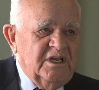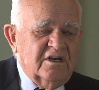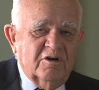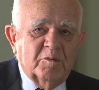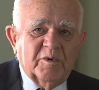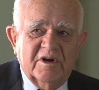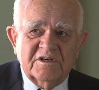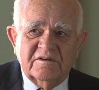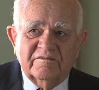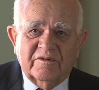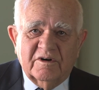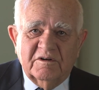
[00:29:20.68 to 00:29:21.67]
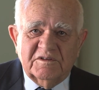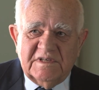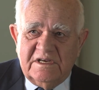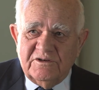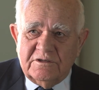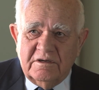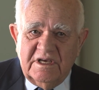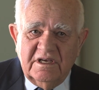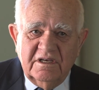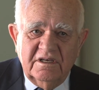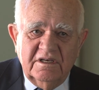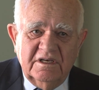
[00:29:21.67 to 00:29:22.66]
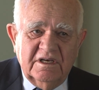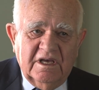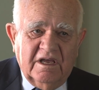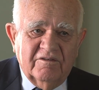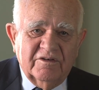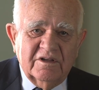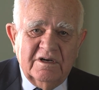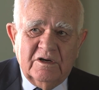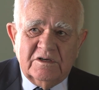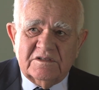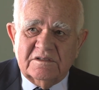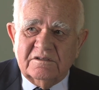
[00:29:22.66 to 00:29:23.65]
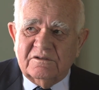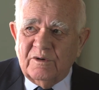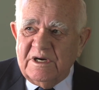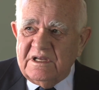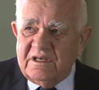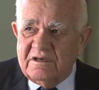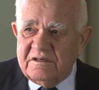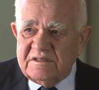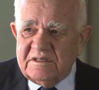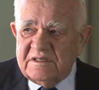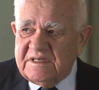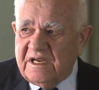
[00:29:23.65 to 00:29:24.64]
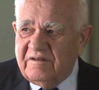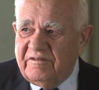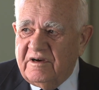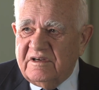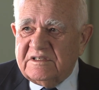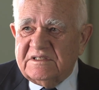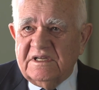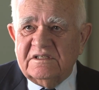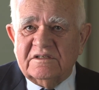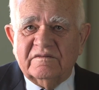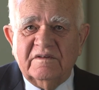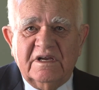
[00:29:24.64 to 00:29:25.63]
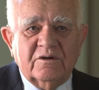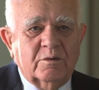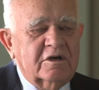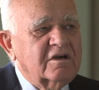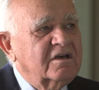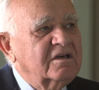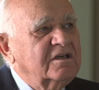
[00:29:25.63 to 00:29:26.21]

been in operation for a century, and for the last 20 years has had a very extensive network